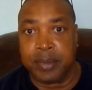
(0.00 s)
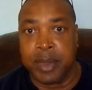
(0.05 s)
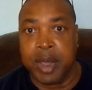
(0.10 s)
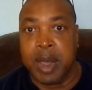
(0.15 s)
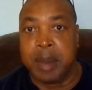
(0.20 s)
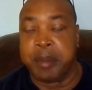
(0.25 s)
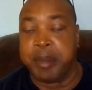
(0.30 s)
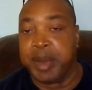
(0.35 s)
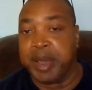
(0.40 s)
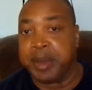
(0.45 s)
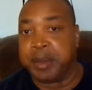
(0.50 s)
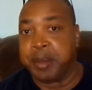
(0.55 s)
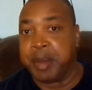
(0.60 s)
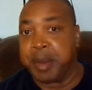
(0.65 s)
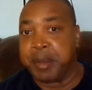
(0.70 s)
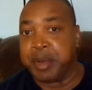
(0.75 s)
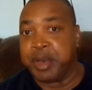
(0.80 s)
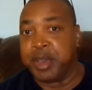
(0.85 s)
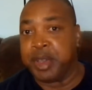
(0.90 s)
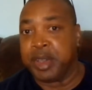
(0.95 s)
But
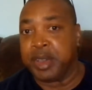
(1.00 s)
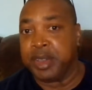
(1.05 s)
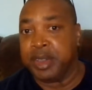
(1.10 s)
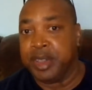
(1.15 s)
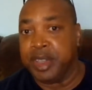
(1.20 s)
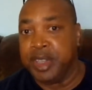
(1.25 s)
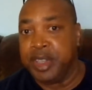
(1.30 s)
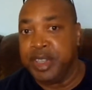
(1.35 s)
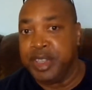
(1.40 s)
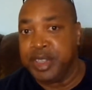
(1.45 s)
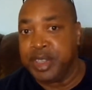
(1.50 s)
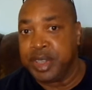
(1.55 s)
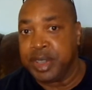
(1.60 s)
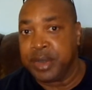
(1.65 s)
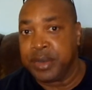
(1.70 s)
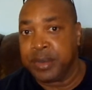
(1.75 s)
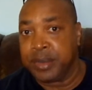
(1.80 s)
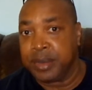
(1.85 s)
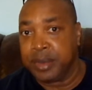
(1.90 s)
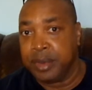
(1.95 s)
remember, these
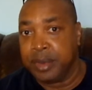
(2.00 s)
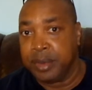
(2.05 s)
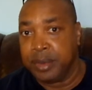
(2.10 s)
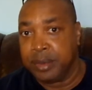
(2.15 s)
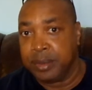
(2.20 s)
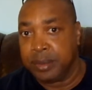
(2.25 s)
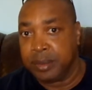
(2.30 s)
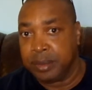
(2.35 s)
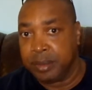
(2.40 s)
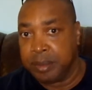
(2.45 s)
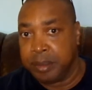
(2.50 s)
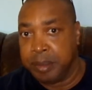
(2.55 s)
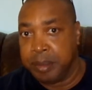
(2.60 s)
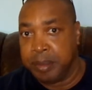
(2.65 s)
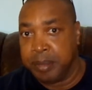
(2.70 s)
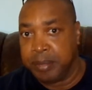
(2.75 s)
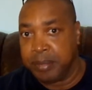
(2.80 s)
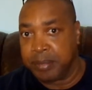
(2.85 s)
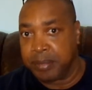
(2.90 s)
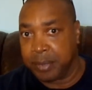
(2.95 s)

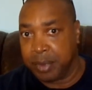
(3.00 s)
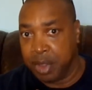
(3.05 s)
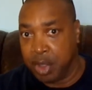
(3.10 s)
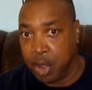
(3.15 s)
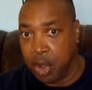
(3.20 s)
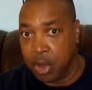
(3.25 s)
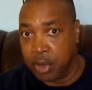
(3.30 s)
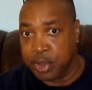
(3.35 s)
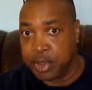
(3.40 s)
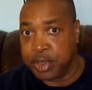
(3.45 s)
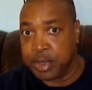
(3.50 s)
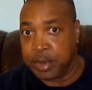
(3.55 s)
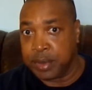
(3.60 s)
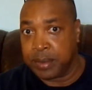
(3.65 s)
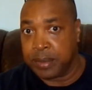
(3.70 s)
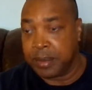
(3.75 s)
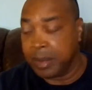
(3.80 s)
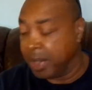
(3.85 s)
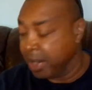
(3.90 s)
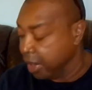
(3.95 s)
gods
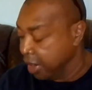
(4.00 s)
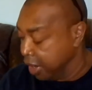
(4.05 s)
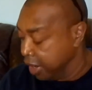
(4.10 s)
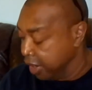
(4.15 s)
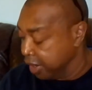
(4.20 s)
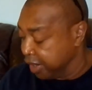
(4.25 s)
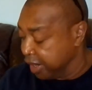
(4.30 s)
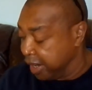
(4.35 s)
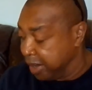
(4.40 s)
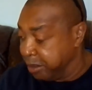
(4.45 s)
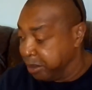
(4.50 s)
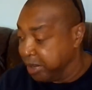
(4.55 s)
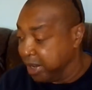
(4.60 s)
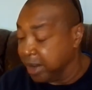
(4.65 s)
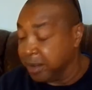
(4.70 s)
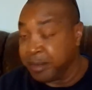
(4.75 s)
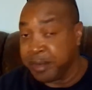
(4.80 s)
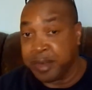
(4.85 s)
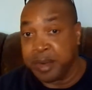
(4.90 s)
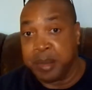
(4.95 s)
came down
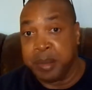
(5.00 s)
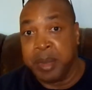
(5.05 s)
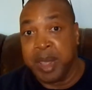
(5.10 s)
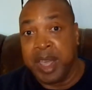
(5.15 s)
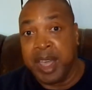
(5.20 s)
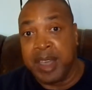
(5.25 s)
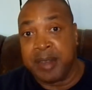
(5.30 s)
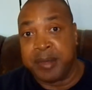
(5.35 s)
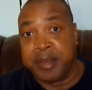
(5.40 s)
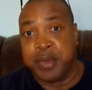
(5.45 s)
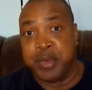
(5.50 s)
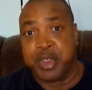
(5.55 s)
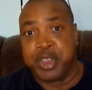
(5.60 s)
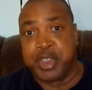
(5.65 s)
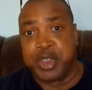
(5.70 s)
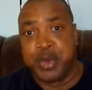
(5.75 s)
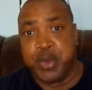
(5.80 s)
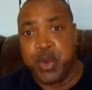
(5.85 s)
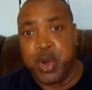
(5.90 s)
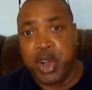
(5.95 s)
from heaven. So
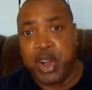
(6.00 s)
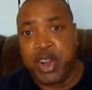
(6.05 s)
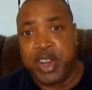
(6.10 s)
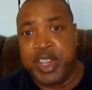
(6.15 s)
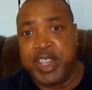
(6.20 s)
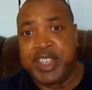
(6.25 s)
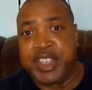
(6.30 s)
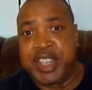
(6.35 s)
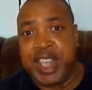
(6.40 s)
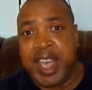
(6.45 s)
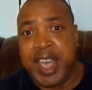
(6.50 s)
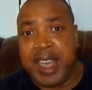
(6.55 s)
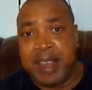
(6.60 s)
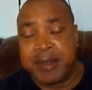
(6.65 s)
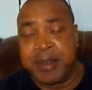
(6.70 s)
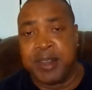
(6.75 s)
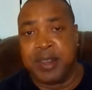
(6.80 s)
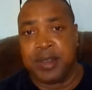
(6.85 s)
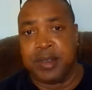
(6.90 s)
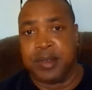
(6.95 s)
where is heaven?